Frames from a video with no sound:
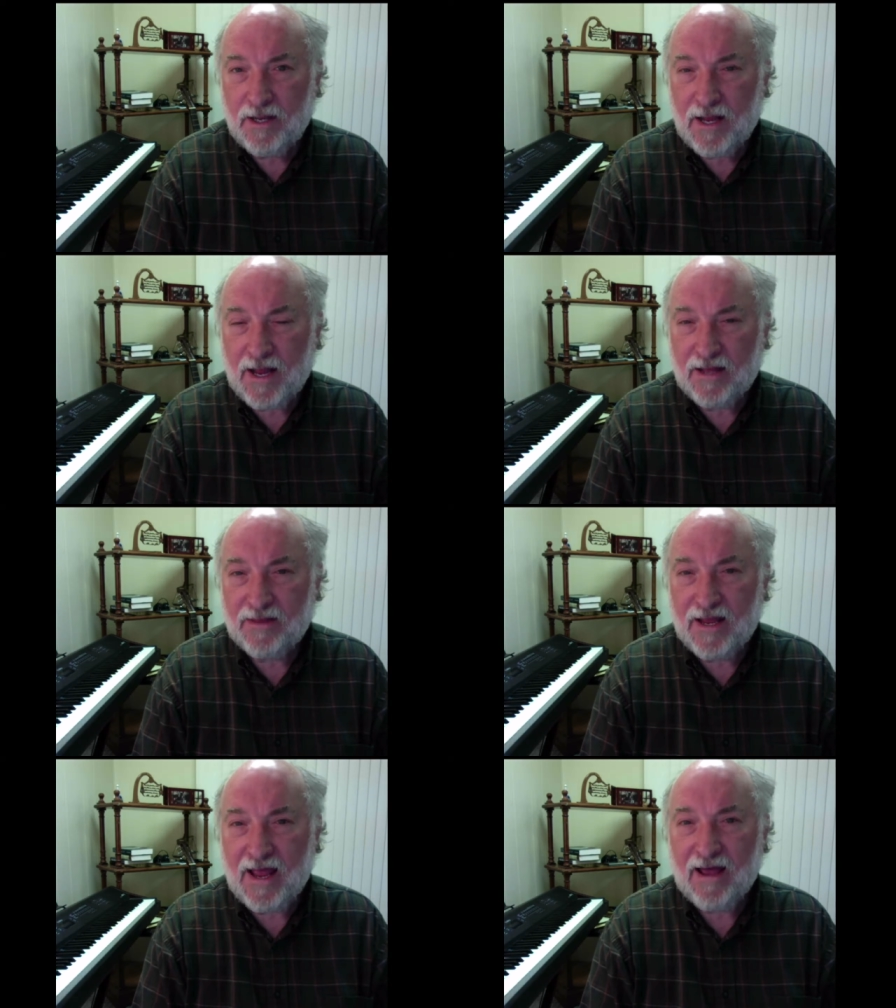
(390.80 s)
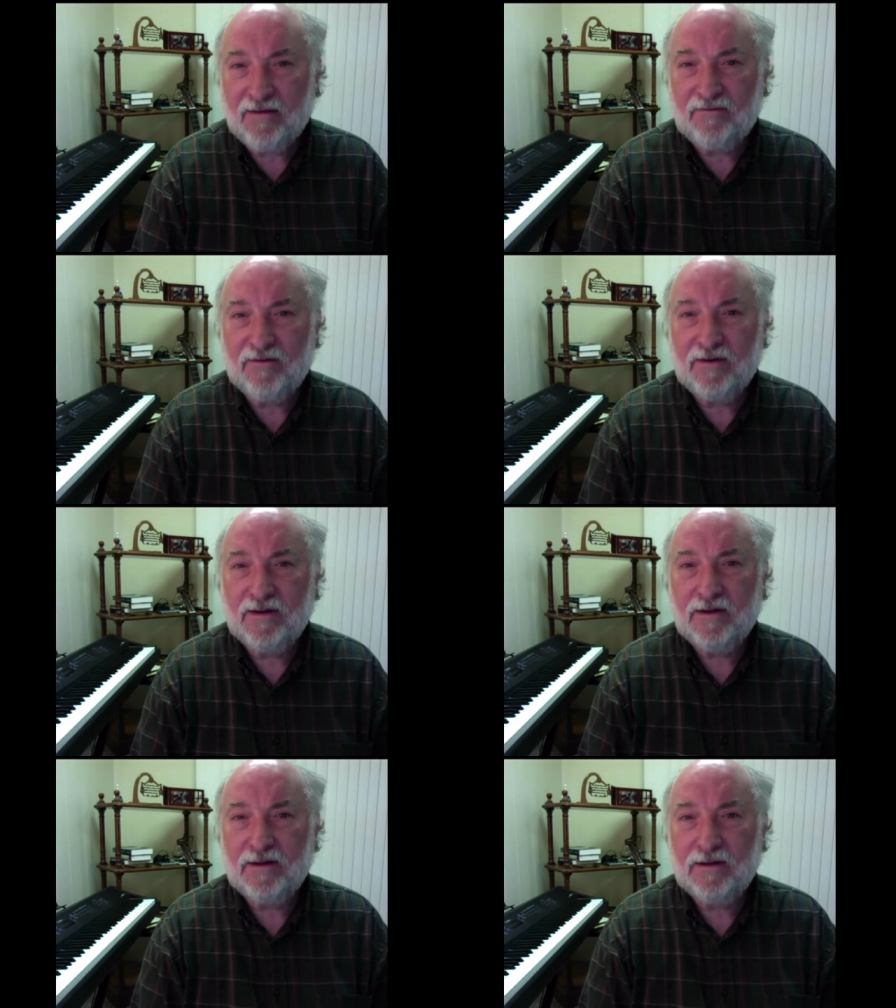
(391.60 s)
and they have
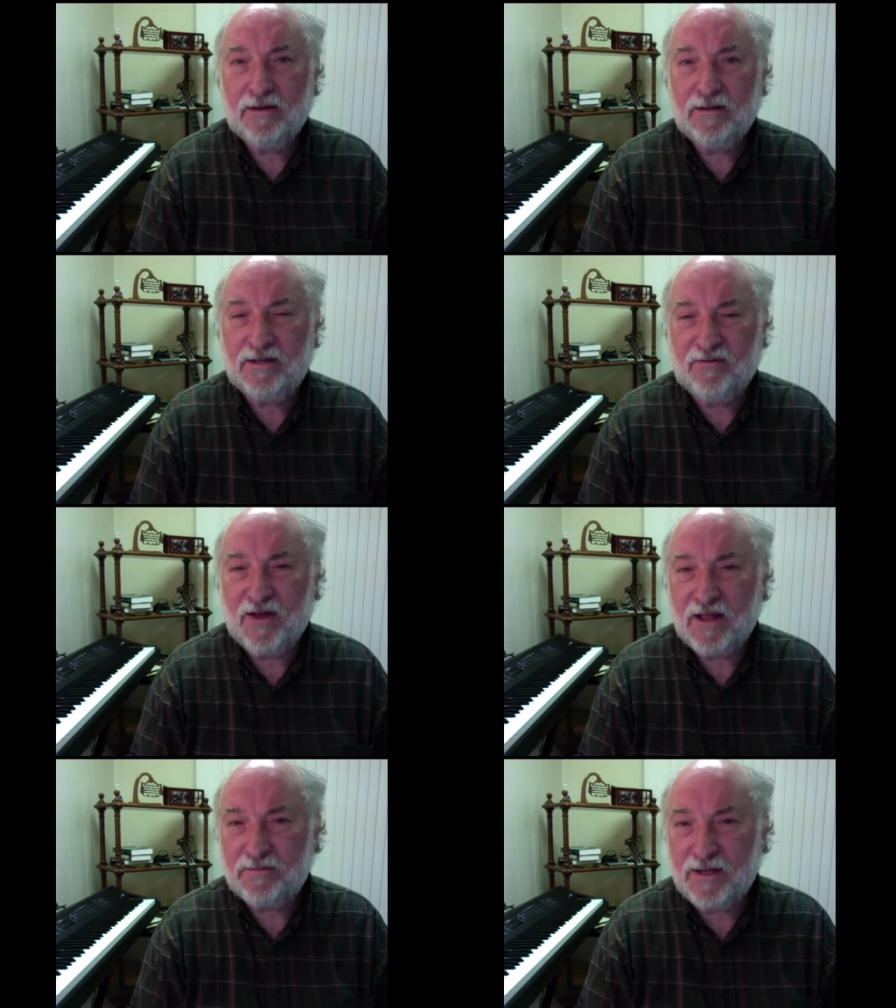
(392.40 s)
developed